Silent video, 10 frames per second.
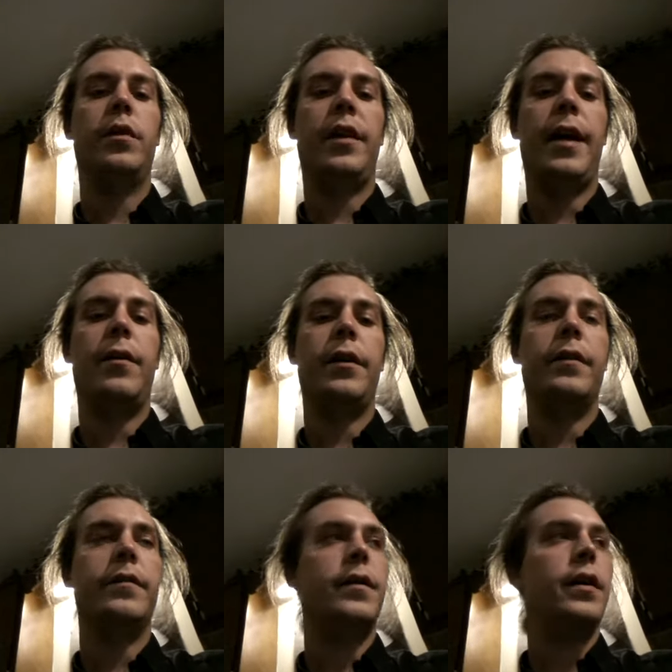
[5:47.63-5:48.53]
county
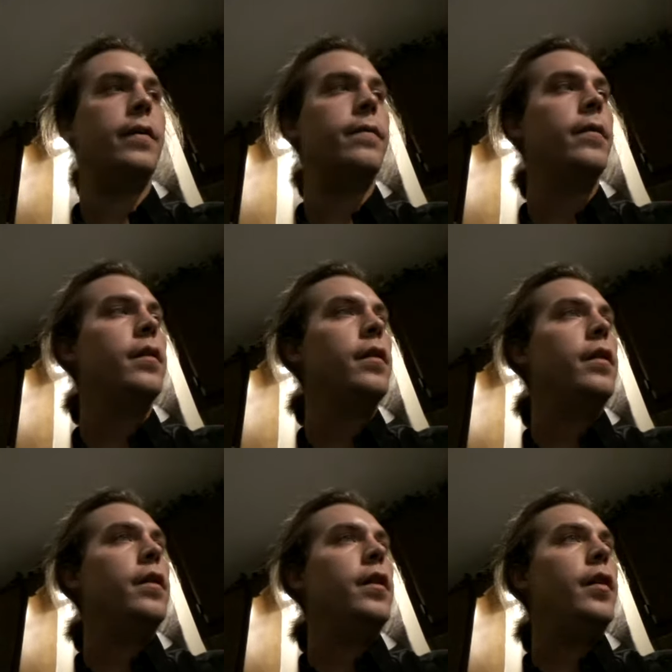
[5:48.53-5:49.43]
and stuff.
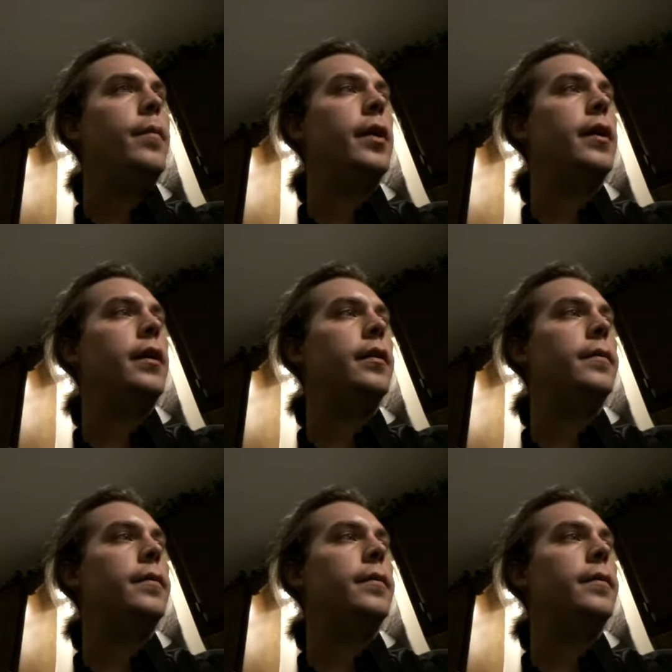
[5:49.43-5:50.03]
But